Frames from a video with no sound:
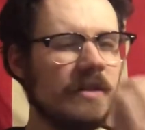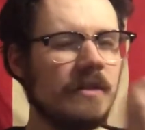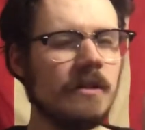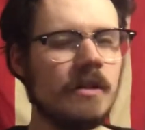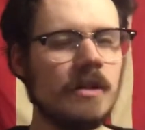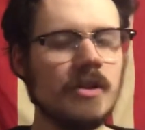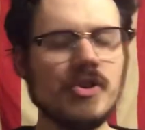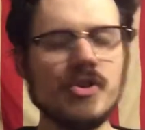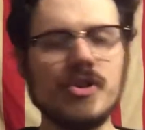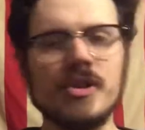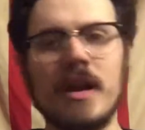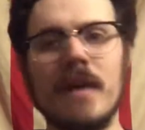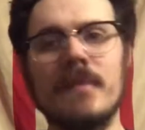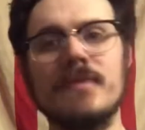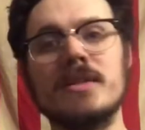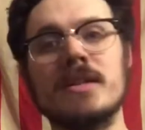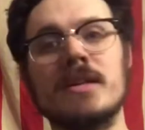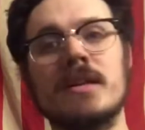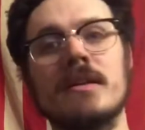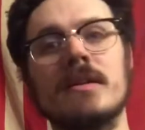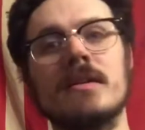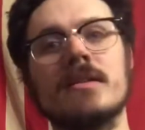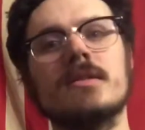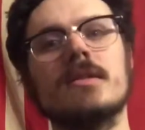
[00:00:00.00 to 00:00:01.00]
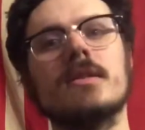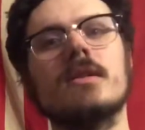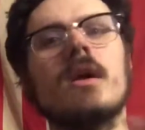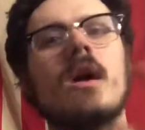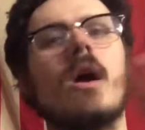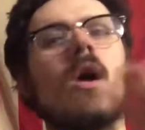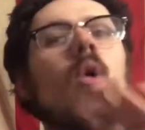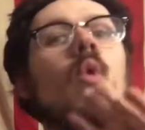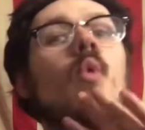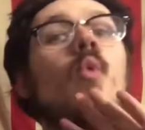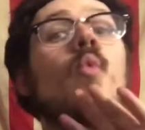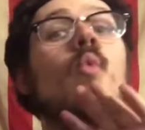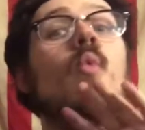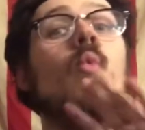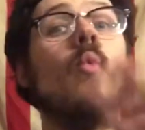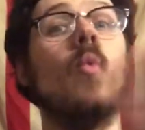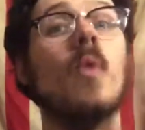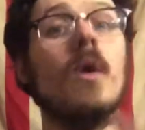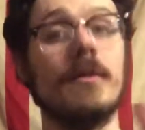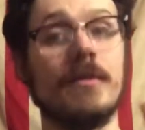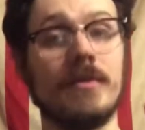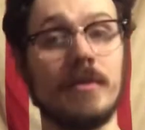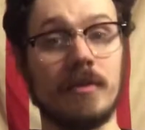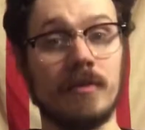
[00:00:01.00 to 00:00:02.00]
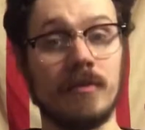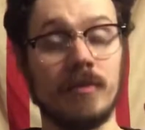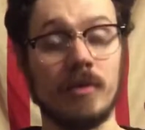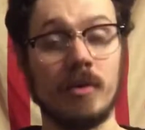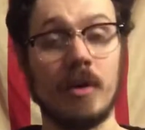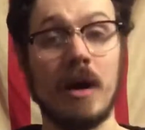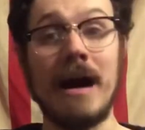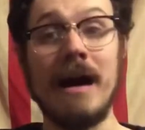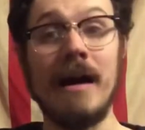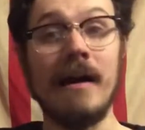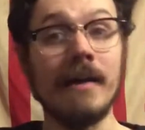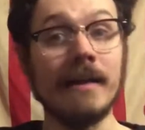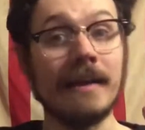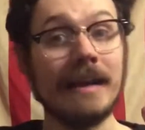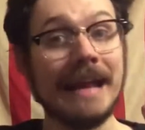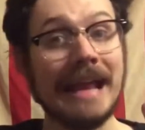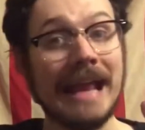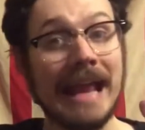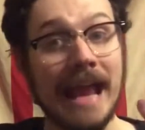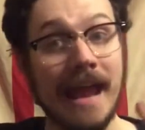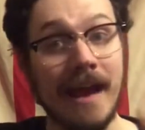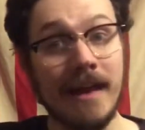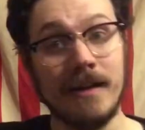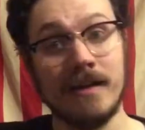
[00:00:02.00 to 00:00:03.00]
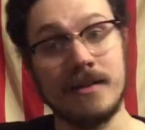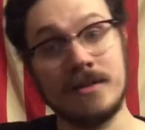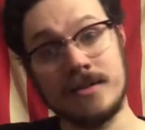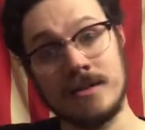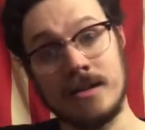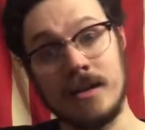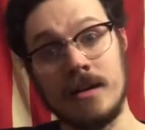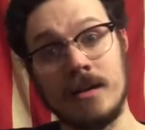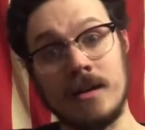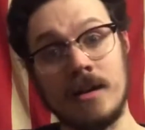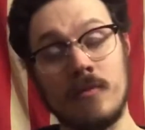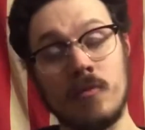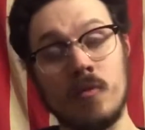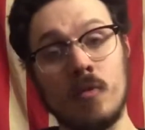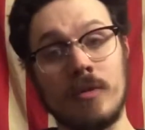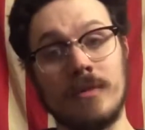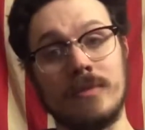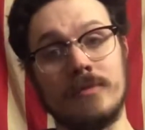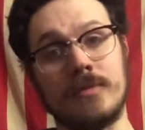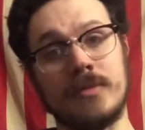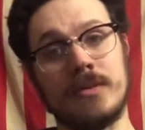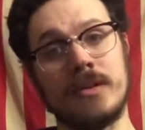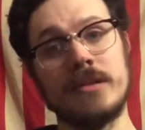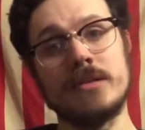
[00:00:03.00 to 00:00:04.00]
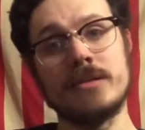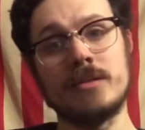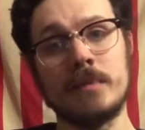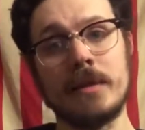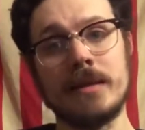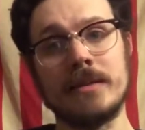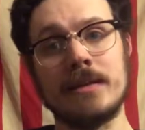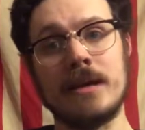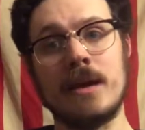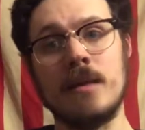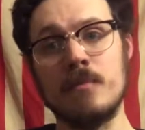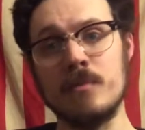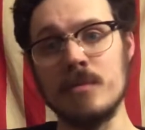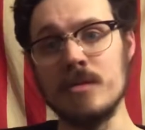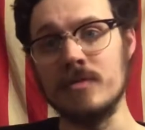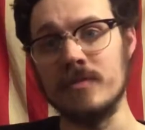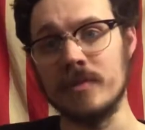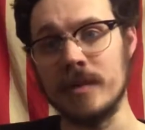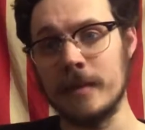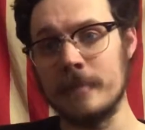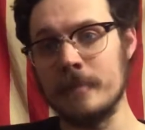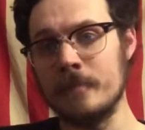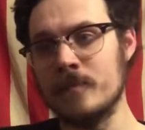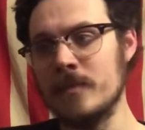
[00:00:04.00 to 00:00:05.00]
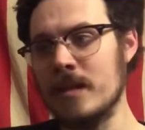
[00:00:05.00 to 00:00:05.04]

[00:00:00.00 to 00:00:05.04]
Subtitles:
chef's kiss, wonderful. I cannot say enough wonderful things about that movie.